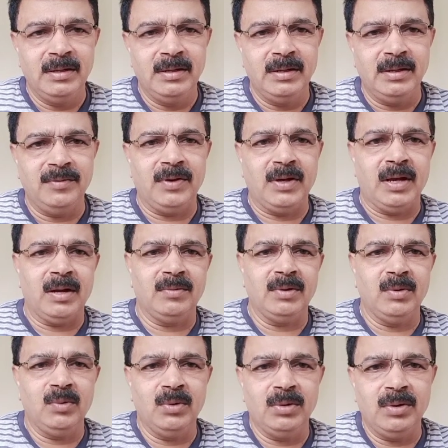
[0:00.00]
If it
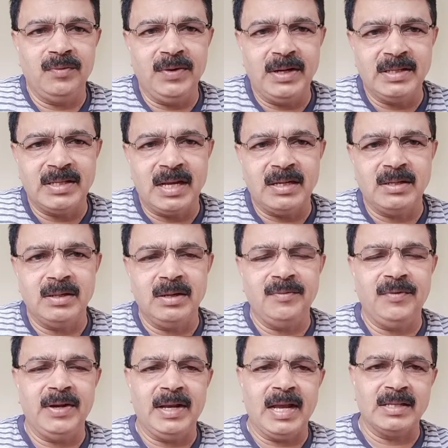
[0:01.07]

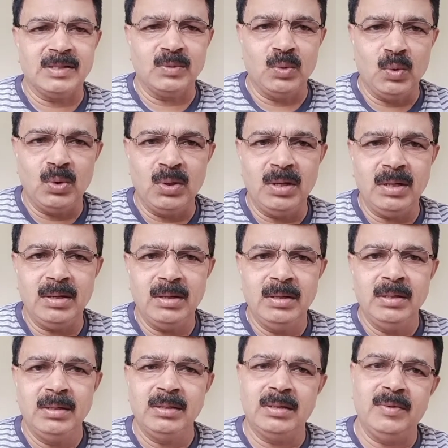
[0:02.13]
has odor,
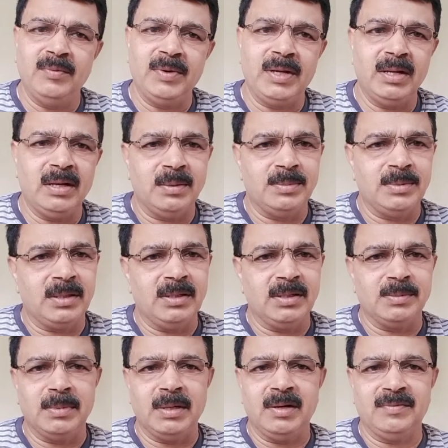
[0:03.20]
then we can observe the
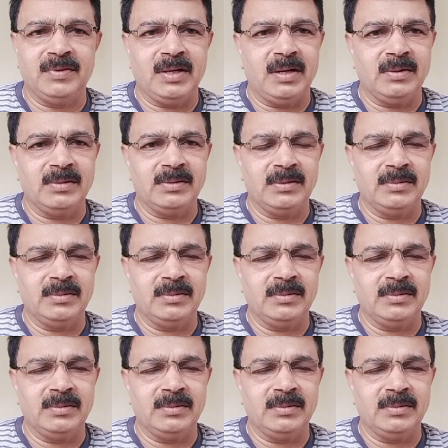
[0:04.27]
smell of the nitrogen.